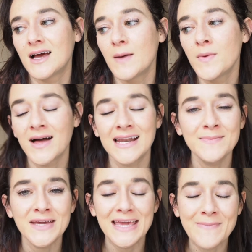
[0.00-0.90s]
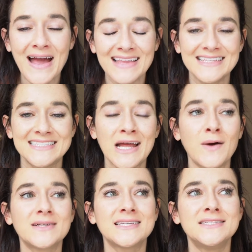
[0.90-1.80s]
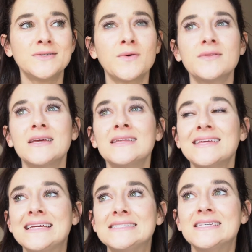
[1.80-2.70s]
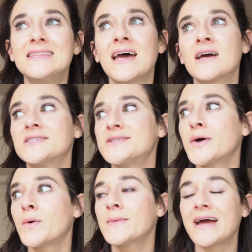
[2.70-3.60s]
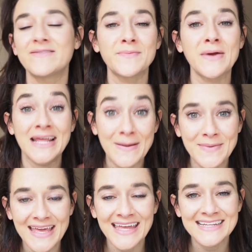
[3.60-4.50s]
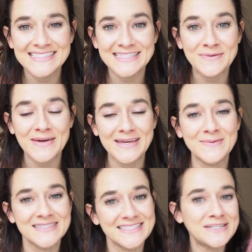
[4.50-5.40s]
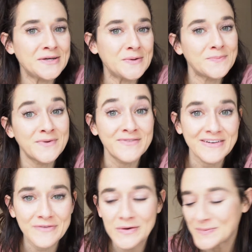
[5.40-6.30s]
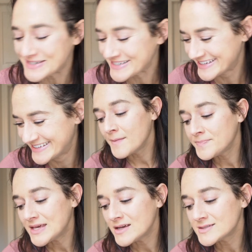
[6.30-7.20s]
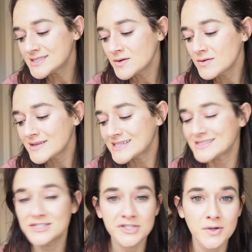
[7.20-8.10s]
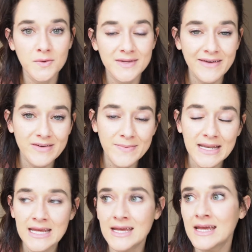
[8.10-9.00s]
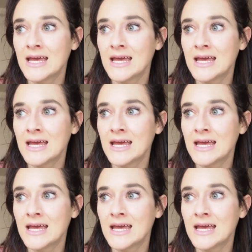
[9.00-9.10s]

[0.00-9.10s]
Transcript: I'm glad I'm looking back at this now because I don't think that he did that. So I'm gonna have to bring it up again and see what he wants to do moving forward. He also likes to joke with everybody.